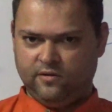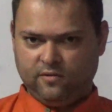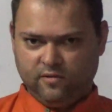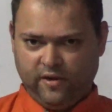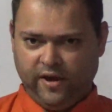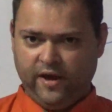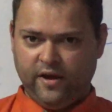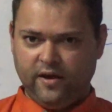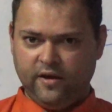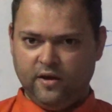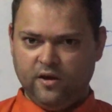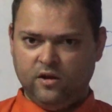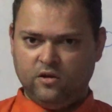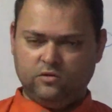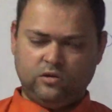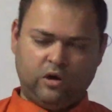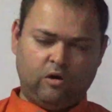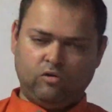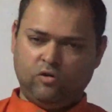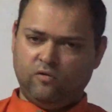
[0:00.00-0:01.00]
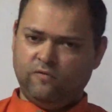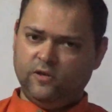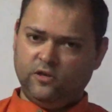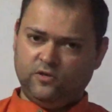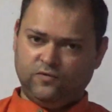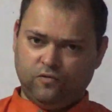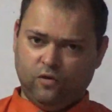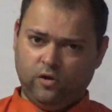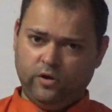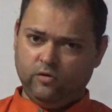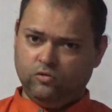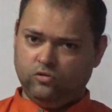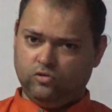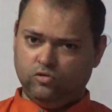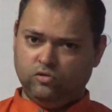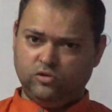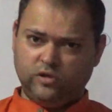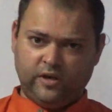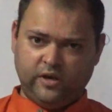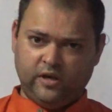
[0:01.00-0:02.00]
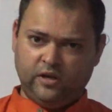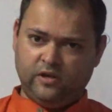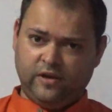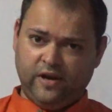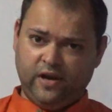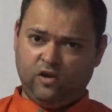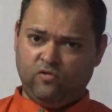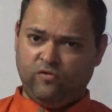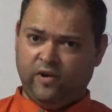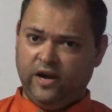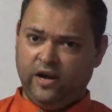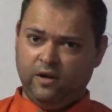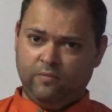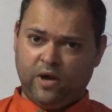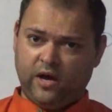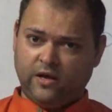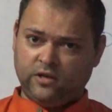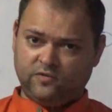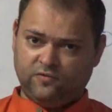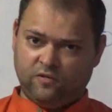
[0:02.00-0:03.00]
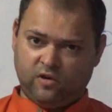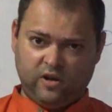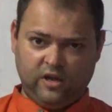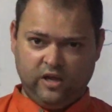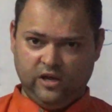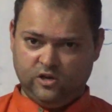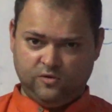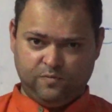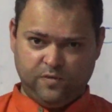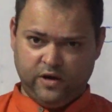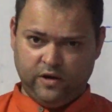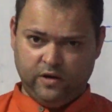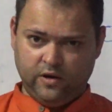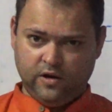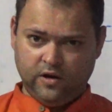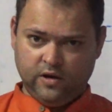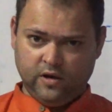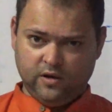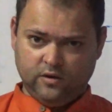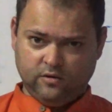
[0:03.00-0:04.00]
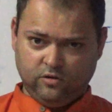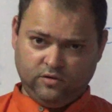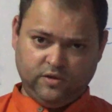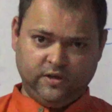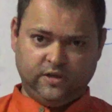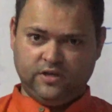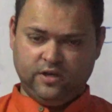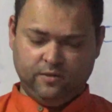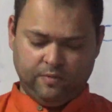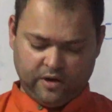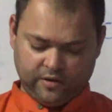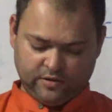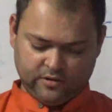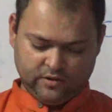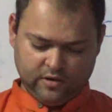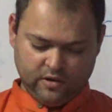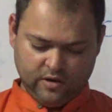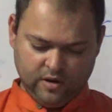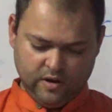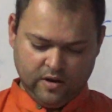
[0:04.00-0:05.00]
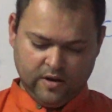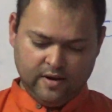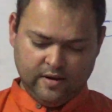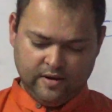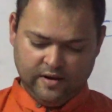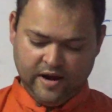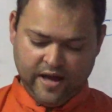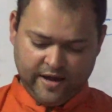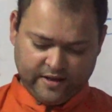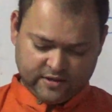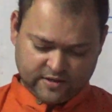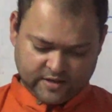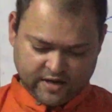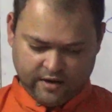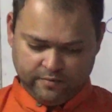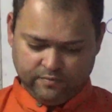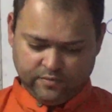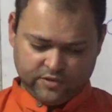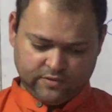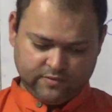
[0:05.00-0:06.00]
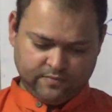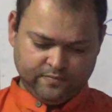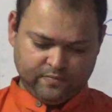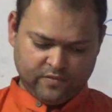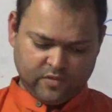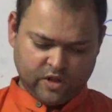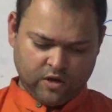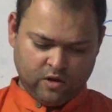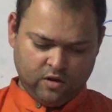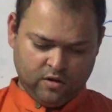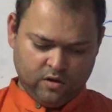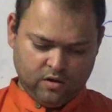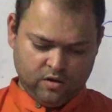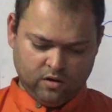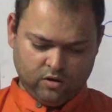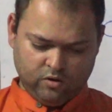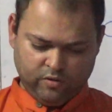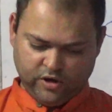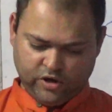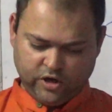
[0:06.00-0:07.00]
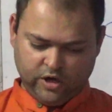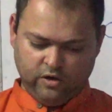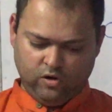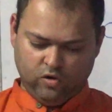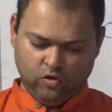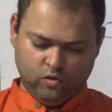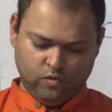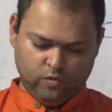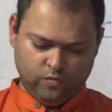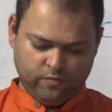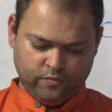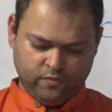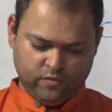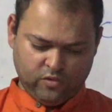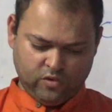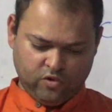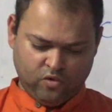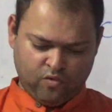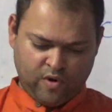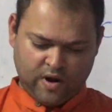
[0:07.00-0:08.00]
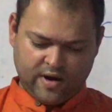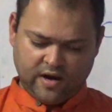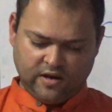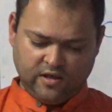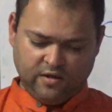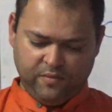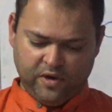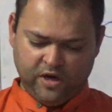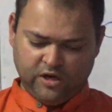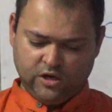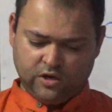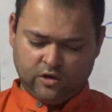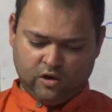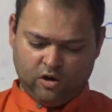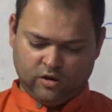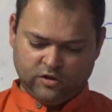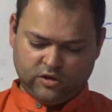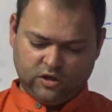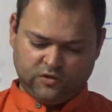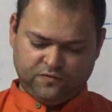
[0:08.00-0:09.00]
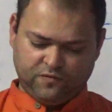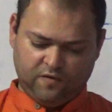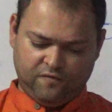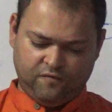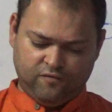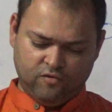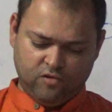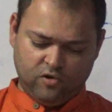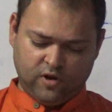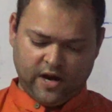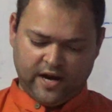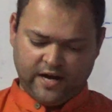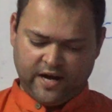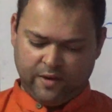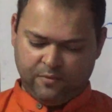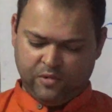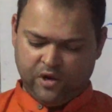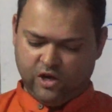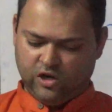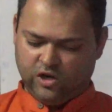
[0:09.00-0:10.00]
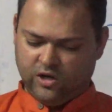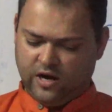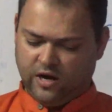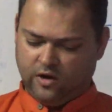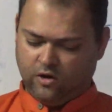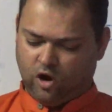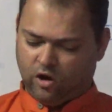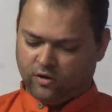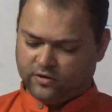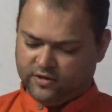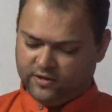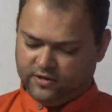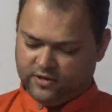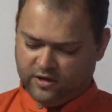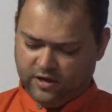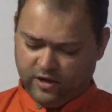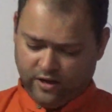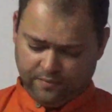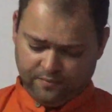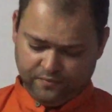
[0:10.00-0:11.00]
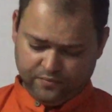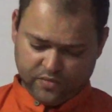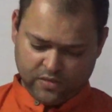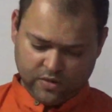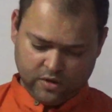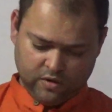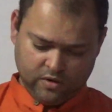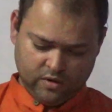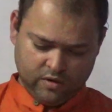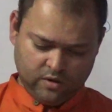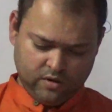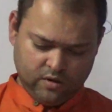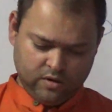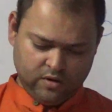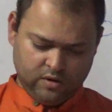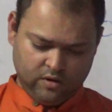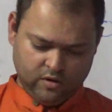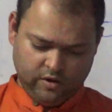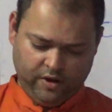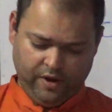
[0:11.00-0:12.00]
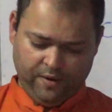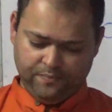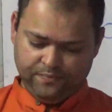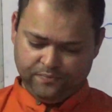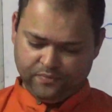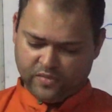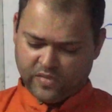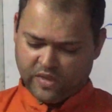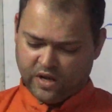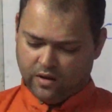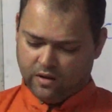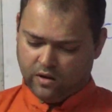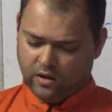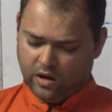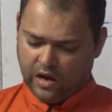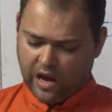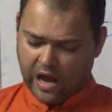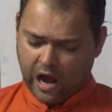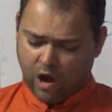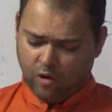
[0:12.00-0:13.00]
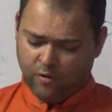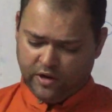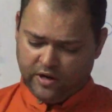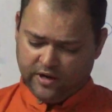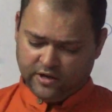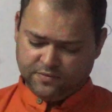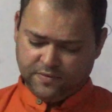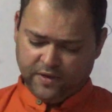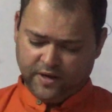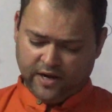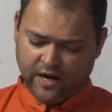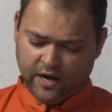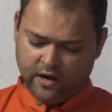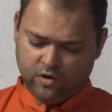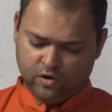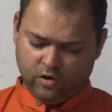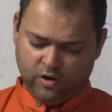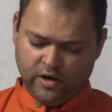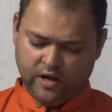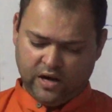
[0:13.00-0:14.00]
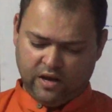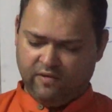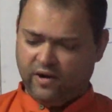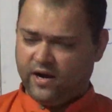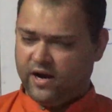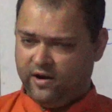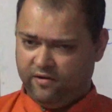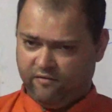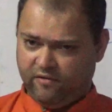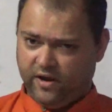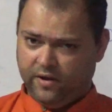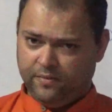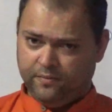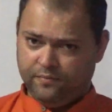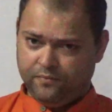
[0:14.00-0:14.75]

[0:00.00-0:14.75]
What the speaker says: Okay, so out of these 4, you choose any 3, 20 marks for each bit. So 60 marks. Next comes question 2. What are the major causes for food contamination and toxicity? Okay, how it is being controlled in our country.